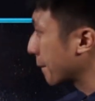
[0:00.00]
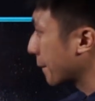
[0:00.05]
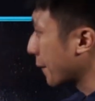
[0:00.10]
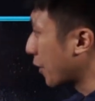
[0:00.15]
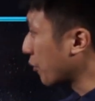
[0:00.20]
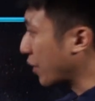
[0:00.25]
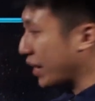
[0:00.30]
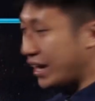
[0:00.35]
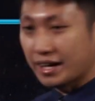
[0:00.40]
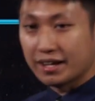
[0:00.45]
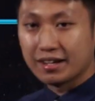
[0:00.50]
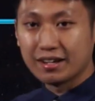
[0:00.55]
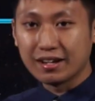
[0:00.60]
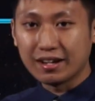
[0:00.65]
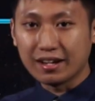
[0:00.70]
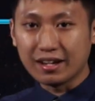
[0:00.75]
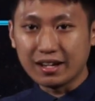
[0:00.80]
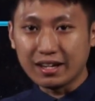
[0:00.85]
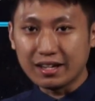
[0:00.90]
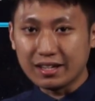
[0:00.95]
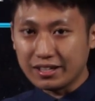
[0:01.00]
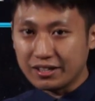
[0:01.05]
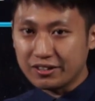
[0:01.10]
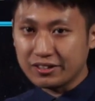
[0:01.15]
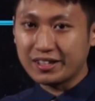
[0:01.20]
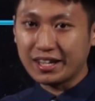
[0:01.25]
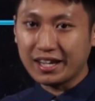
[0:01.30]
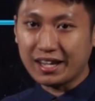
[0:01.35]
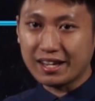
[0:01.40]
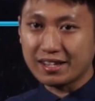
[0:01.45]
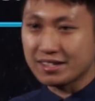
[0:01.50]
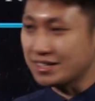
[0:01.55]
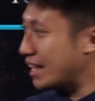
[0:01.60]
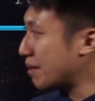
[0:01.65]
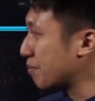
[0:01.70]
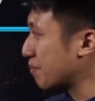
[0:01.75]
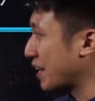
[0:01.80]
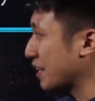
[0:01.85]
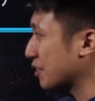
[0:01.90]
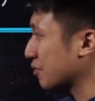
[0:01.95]
Okay, you think it's
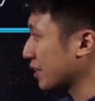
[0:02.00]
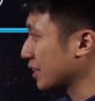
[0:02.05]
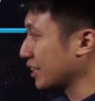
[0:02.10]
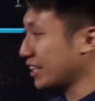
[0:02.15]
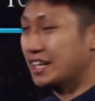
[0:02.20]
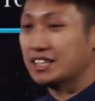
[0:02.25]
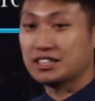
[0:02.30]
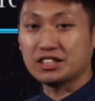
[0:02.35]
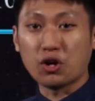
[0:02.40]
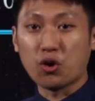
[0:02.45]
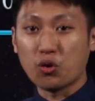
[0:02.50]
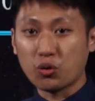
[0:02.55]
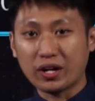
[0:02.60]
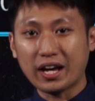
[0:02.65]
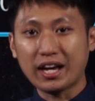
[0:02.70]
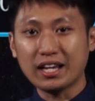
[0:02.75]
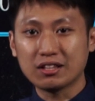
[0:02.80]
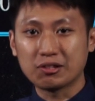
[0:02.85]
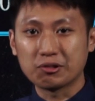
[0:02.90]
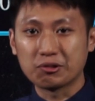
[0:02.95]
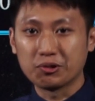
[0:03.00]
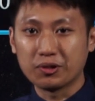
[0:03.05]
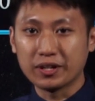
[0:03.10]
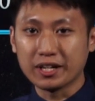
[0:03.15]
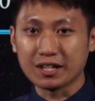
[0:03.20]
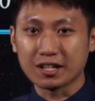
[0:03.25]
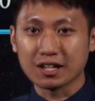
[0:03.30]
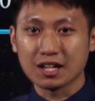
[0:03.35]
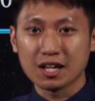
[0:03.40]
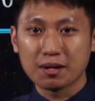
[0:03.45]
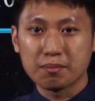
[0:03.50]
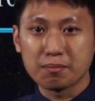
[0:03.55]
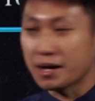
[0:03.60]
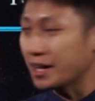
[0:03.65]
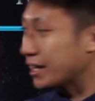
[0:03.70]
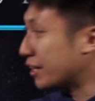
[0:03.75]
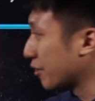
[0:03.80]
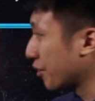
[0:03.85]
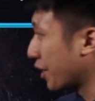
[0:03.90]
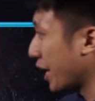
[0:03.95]
n minus 1, it's okay to do it,
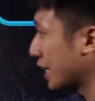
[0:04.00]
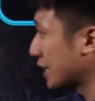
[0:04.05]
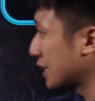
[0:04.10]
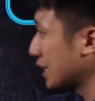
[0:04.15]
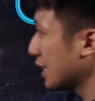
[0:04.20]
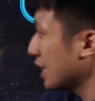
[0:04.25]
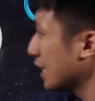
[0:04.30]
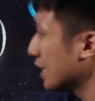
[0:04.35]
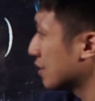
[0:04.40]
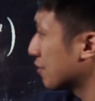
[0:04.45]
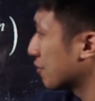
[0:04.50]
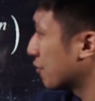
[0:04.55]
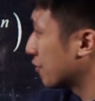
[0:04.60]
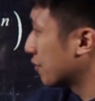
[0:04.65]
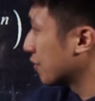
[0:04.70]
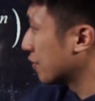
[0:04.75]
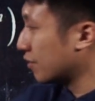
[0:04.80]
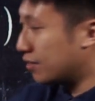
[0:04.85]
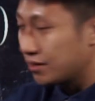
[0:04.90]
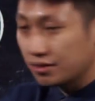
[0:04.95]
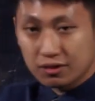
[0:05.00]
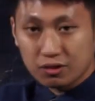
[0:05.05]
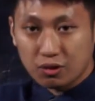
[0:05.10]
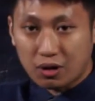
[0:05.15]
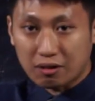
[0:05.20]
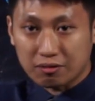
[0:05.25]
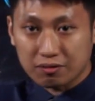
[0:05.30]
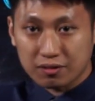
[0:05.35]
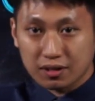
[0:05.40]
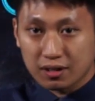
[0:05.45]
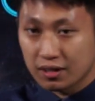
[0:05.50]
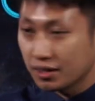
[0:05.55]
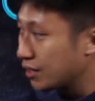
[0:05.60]
but you can see this 12.